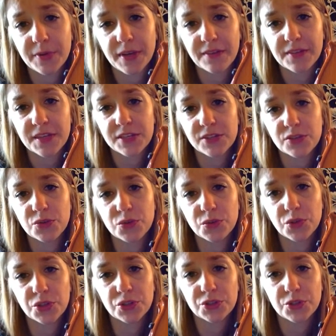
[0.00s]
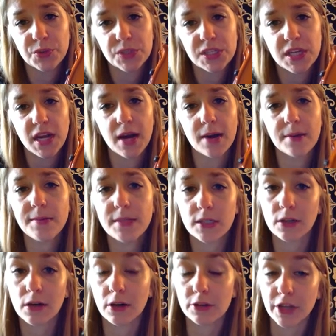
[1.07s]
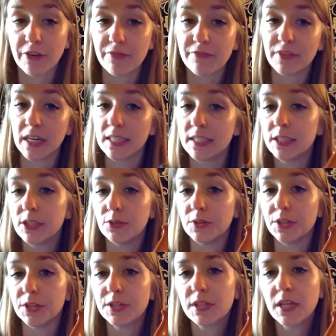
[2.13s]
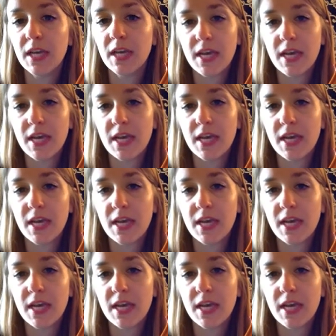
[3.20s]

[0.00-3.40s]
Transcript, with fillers: we have these cool little twisty knobs. They're called our fine tuners.